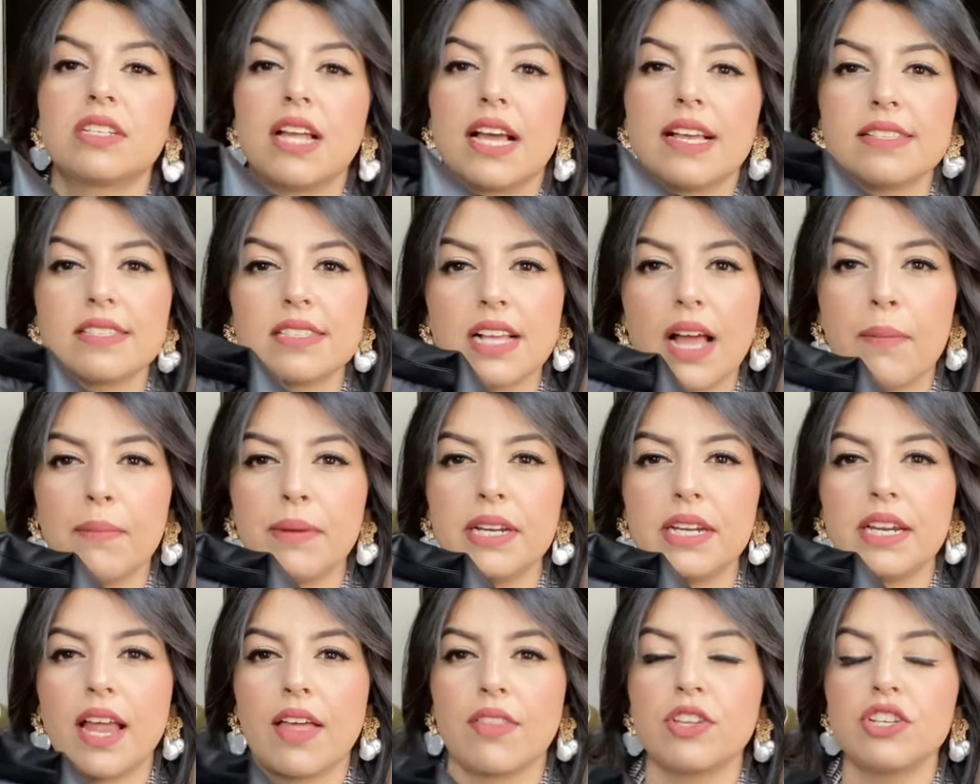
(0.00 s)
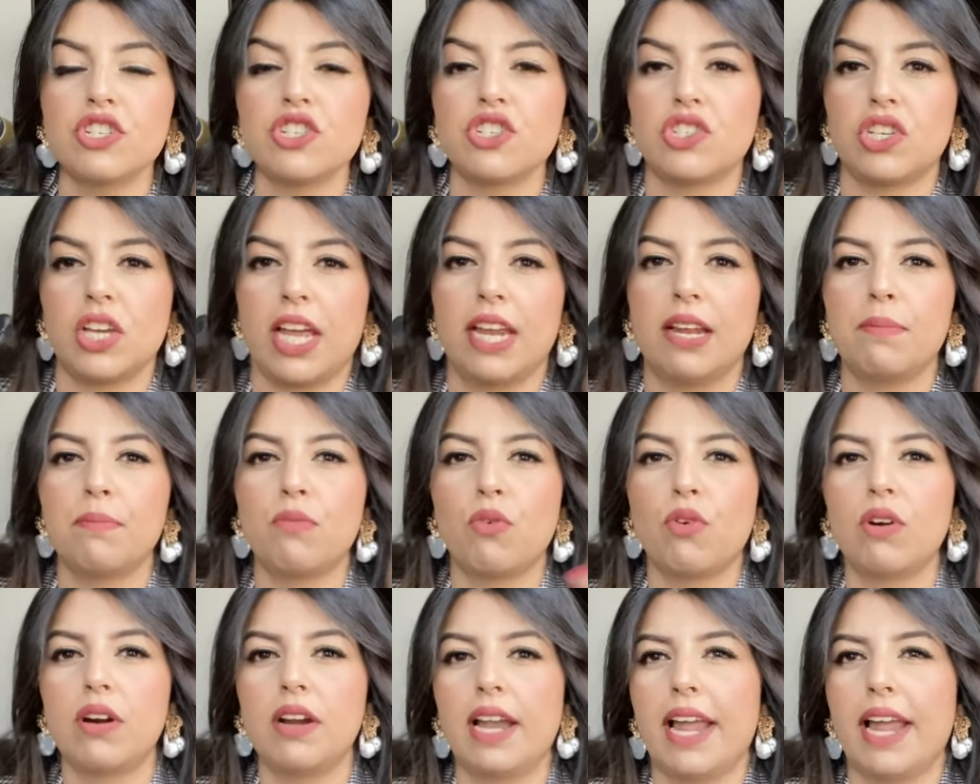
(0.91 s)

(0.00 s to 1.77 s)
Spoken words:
Does come in another shade, a more